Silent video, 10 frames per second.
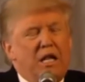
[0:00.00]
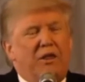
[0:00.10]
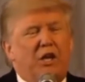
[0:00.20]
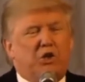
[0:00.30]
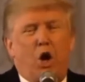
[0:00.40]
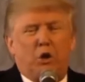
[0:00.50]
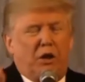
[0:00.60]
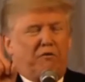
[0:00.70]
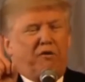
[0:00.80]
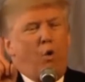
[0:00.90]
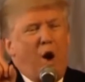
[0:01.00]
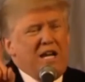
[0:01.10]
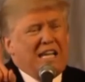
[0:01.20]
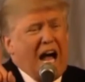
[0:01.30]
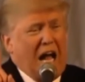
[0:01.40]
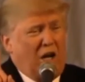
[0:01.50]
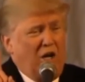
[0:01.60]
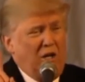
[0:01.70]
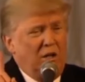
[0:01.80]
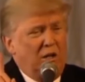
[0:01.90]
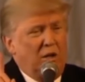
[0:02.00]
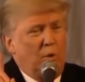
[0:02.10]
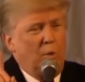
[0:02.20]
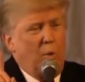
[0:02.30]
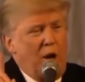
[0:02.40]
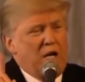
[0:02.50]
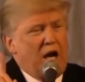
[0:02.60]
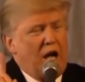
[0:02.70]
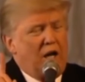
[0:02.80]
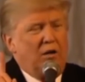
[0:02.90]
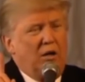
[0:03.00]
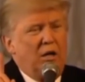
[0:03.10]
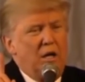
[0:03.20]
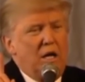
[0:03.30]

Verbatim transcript: They sold it for $1, $1,